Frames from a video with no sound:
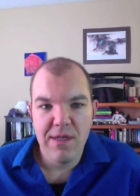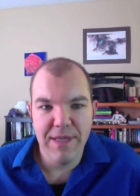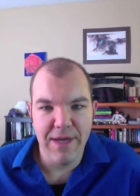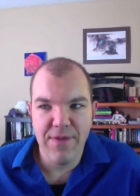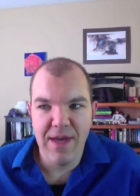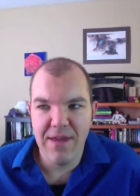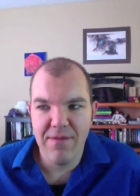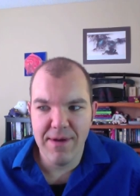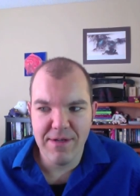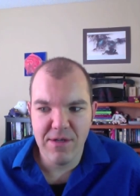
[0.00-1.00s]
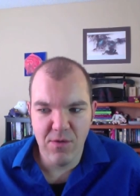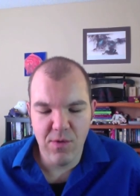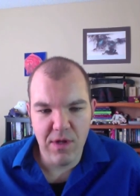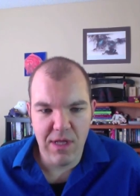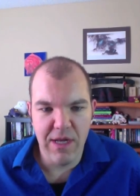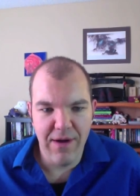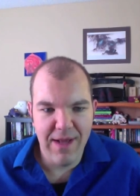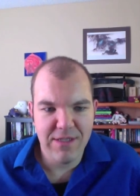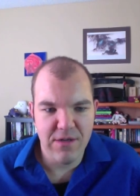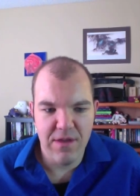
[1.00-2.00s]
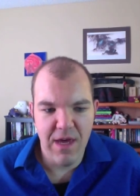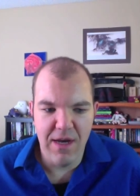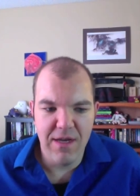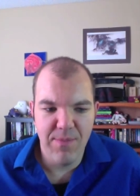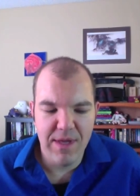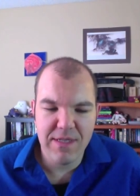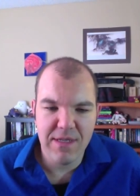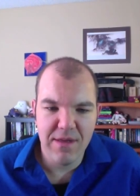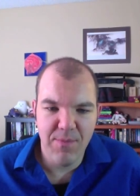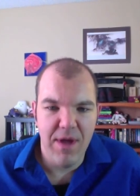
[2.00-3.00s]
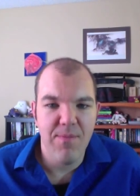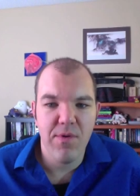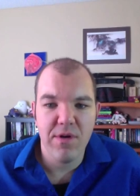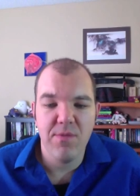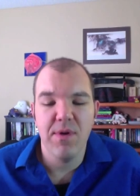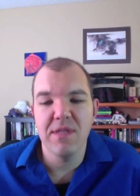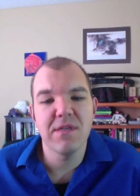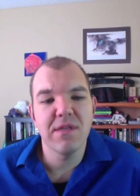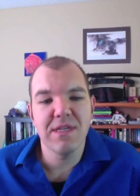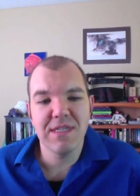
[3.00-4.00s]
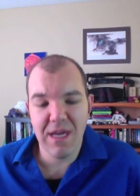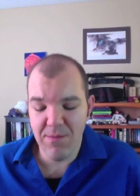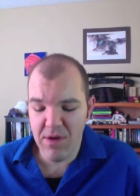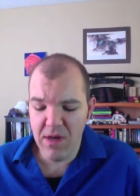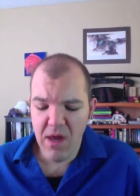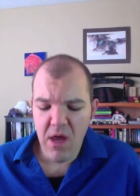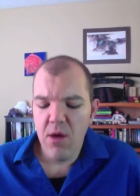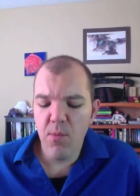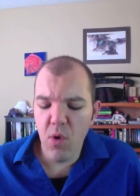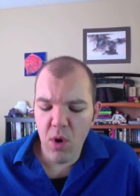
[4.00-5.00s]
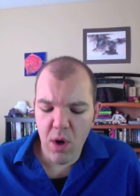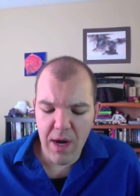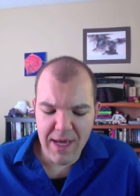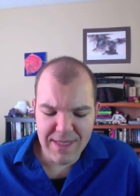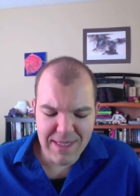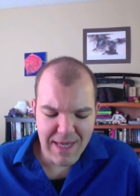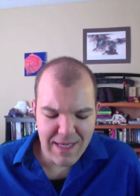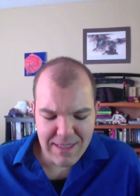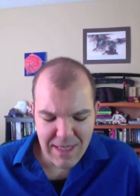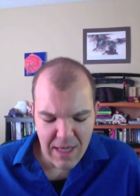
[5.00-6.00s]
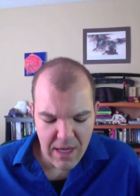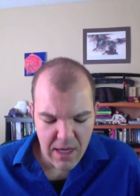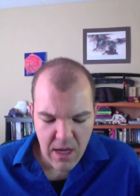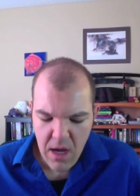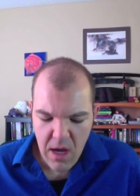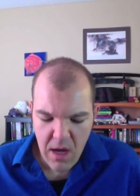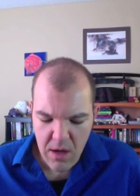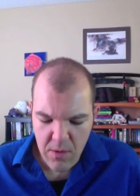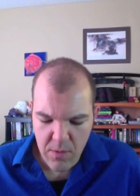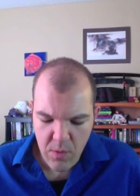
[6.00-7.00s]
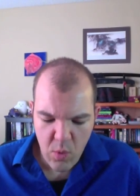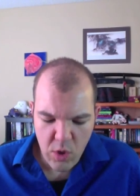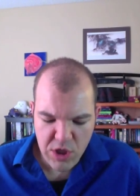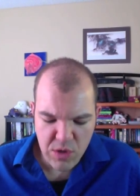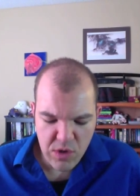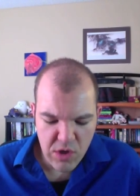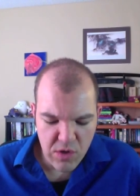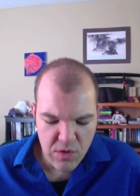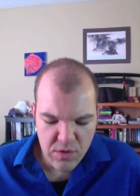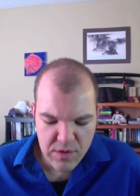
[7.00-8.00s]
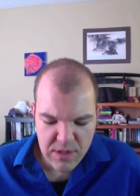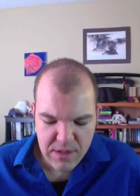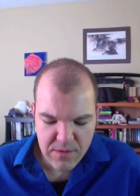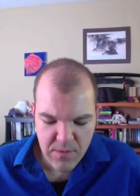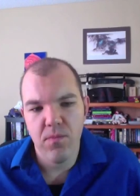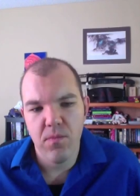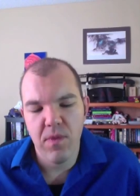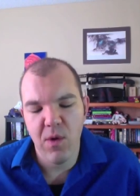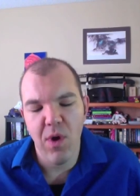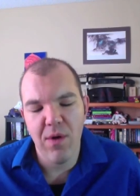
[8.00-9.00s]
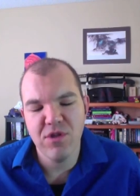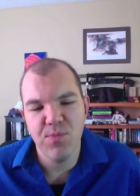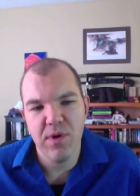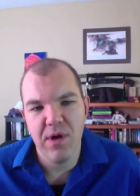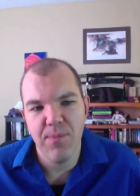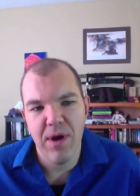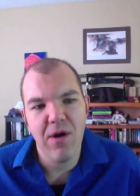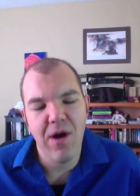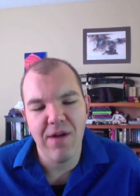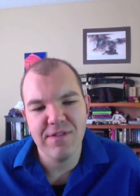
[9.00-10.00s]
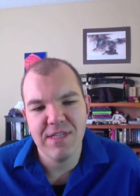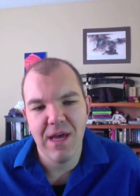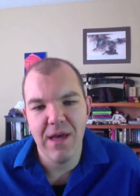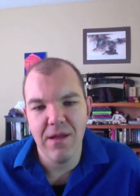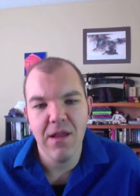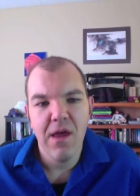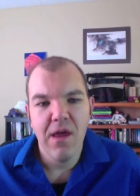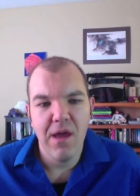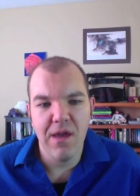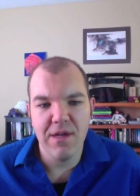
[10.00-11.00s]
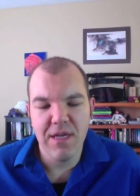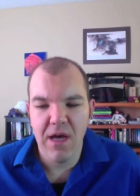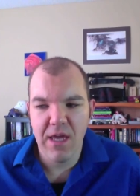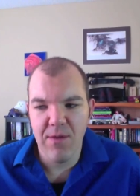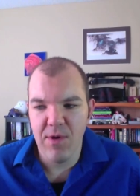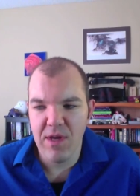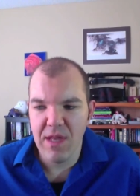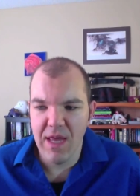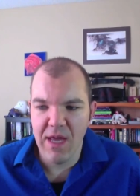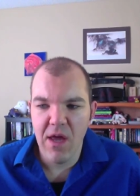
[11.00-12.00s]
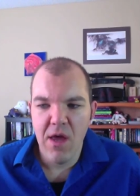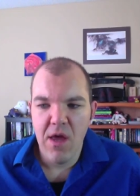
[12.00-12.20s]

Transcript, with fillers: Like that, there's no real clear answer to that. It depends on the paper, it depends on the assignment. More, it's things like, um, would you use, like, why would you put a paragraph style in a document? Like,